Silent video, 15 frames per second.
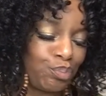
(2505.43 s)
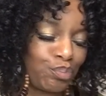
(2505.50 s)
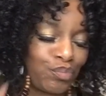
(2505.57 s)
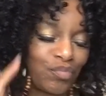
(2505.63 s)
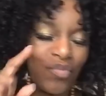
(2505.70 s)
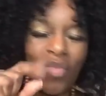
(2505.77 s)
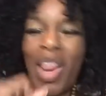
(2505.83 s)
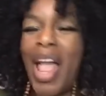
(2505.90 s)

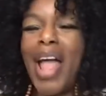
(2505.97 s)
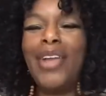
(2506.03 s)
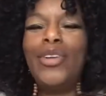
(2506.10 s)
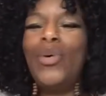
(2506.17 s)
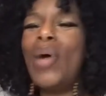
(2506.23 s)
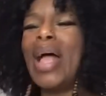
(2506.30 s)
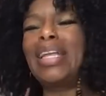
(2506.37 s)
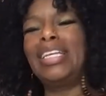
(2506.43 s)
I
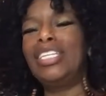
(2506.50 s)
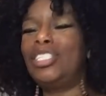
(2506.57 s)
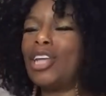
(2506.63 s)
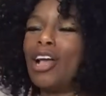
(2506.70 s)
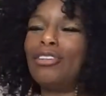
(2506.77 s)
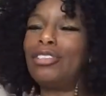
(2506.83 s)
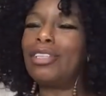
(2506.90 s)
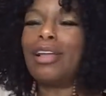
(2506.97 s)
knew I'd get
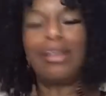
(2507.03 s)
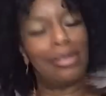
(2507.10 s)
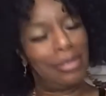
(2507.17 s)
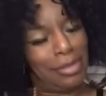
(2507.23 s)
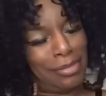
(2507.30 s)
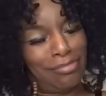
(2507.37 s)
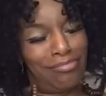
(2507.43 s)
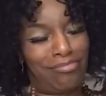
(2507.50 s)
y'all suckers.
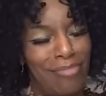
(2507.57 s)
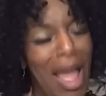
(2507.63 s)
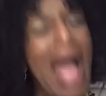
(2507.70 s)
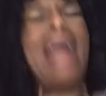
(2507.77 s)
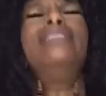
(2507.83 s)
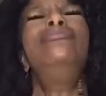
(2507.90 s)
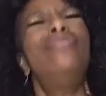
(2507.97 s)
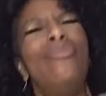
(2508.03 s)

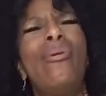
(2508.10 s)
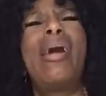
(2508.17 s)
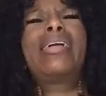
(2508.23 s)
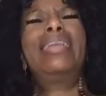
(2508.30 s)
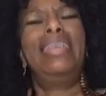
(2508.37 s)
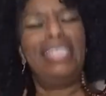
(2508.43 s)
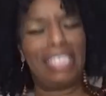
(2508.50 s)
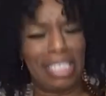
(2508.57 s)
I knew
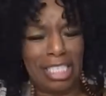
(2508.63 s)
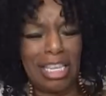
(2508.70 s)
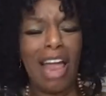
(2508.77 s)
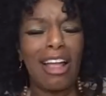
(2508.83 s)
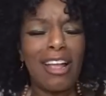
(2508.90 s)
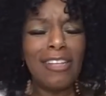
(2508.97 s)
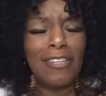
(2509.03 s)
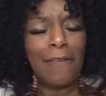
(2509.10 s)
I'd get you
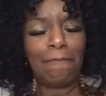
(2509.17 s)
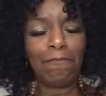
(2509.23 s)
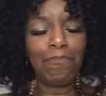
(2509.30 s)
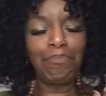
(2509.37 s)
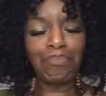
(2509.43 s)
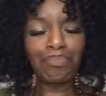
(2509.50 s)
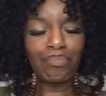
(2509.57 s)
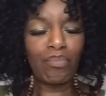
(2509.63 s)
suckers.
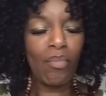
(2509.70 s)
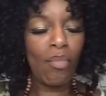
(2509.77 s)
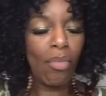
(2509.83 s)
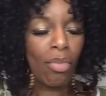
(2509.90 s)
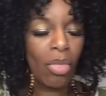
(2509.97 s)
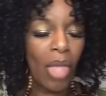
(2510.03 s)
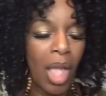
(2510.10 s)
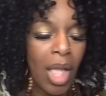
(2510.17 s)

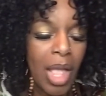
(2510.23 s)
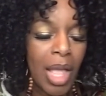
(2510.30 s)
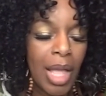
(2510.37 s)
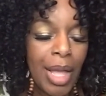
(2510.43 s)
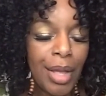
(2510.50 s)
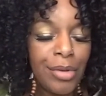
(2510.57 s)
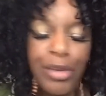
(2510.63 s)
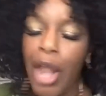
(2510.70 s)

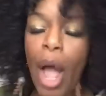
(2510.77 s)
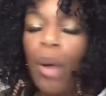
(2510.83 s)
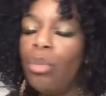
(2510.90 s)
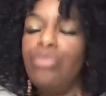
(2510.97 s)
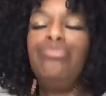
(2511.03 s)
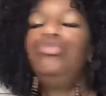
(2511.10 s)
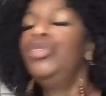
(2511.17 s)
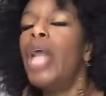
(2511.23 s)

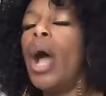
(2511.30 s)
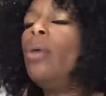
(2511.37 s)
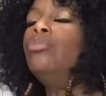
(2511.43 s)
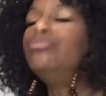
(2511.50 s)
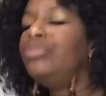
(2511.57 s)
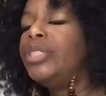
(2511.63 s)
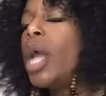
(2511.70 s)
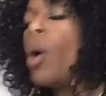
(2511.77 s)
No,
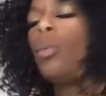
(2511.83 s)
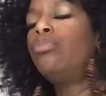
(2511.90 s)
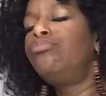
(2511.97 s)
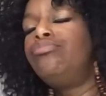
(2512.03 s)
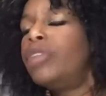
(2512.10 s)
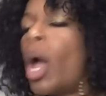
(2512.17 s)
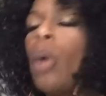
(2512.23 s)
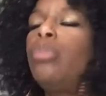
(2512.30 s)
no, no,
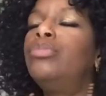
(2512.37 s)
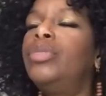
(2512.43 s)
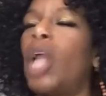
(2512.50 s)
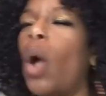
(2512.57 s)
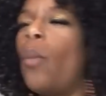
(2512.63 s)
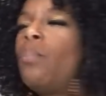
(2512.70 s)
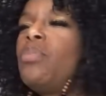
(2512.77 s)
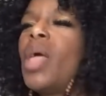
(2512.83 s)
no,
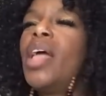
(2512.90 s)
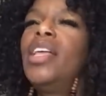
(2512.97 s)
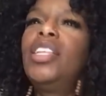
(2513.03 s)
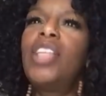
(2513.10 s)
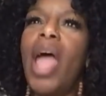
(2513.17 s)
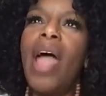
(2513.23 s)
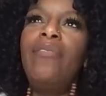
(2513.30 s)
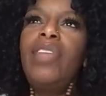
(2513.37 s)
no.
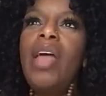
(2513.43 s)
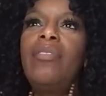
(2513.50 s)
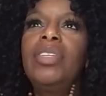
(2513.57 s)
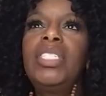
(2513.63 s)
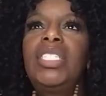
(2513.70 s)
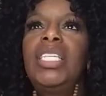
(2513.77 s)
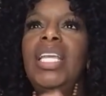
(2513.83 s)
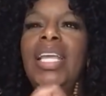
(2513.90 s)
Have you
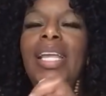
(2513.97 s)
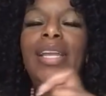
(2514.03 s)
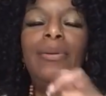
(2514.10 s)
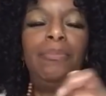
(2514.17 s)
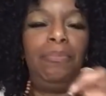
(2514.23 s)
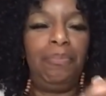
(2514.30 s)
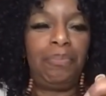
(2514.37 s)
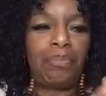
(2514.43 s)
ever
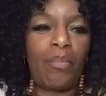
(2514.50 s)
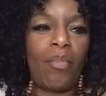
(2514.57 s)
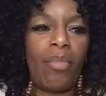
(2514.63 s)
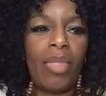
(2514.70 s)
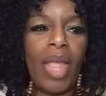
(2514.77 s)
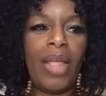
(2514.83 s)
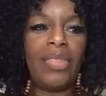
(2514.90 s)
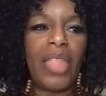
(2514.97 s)
seen
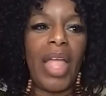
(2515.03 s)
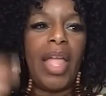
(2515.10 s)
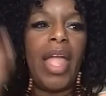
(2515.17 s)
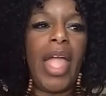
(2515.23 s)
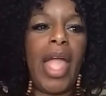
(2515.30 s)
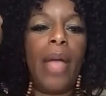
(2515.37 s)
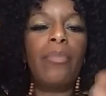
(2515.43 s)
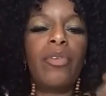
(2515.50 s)
they
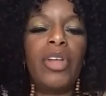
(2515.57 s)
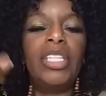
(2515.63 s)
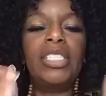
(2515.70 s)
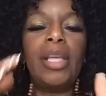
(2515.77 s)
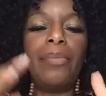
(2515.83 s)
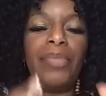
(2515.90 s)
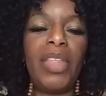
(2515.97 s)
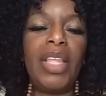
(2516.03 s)
hammering
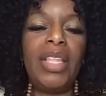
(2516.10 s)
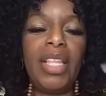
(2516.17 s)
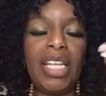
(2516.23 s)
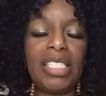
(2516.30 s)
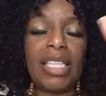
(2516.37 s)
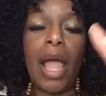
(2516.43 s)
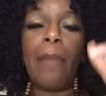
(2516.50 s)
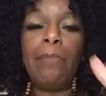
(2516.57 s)
something?
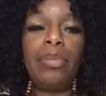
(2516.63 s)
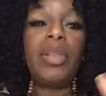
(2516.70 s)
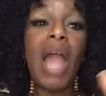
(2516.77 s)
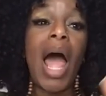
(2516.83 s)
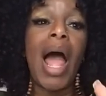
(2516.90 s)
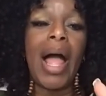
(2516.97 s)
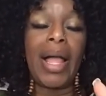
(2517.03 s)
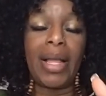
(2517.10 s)
It's that
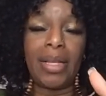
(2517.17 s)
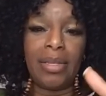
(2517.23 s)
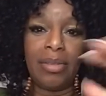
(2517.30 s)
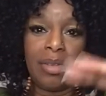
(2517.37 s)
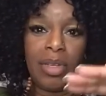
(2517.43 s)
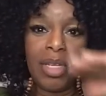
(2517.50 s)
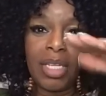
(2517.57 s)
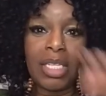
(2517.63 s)
block.
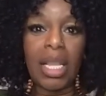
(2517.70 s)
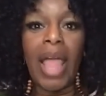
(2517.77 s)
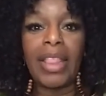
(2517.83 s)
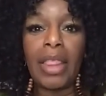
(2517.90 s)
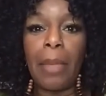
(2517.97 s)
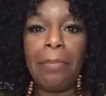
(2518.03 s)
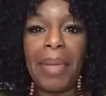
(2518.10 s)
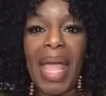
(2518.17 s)
It's
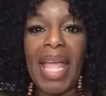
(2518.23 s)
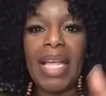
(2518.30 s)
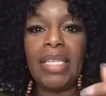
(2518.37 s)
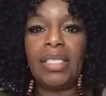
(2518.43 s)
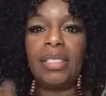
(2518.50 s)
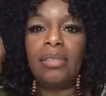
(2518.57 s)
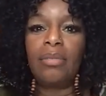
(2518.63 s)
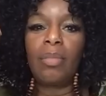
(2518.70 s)
like the base.